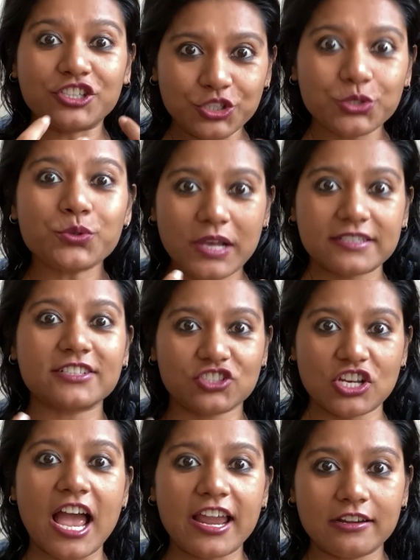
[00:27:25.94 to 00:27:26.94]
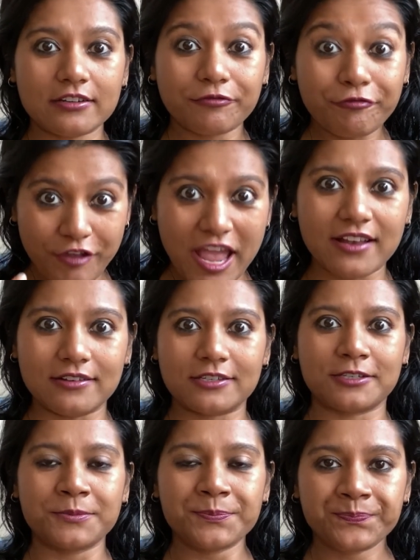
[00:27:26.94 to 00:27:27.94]
you as a child
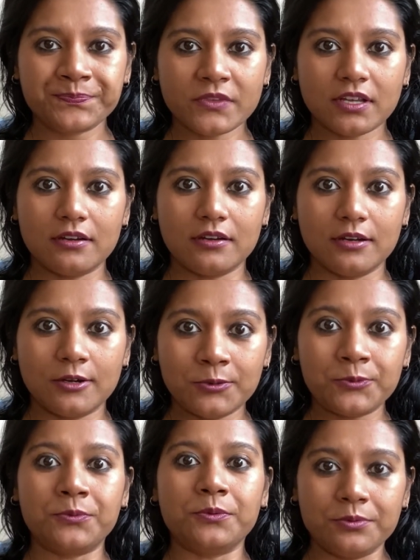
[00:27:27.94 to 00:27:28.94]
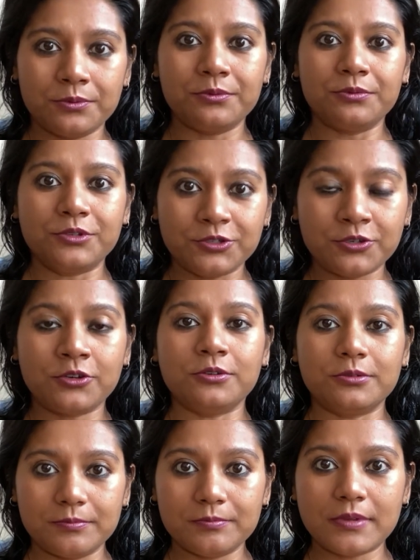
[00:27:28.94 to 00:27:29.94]
felt, uh, you
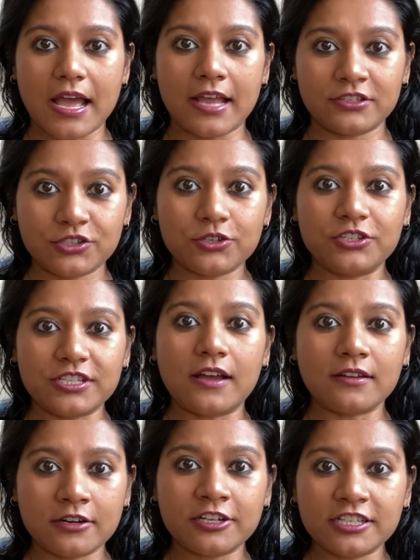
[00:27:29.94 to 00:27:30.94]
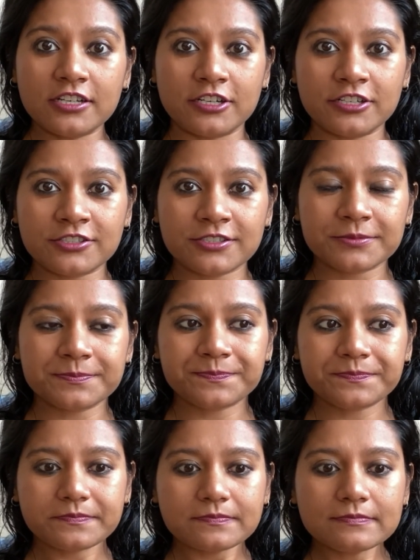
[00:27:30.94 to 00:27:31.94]
know, at your younger years,
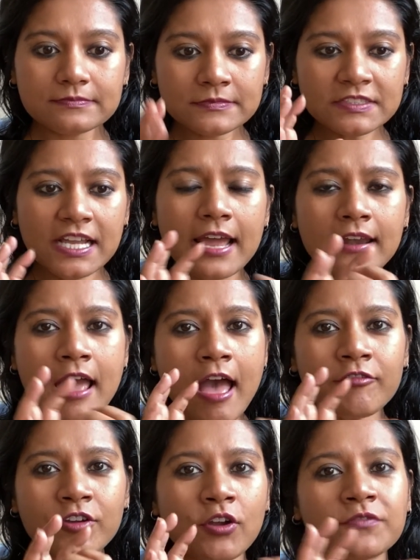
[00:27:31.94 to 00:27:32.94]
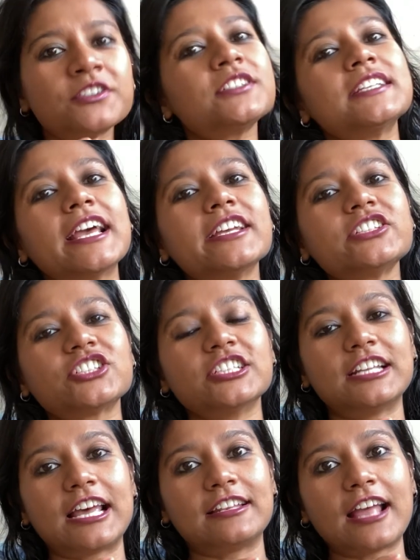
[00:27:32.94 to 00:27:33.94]
and have a
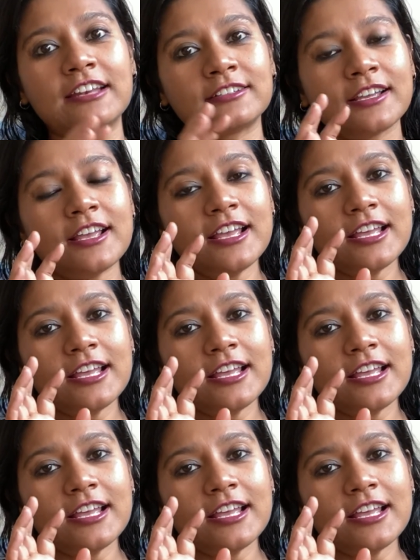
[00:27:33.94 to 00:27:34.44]
conversation and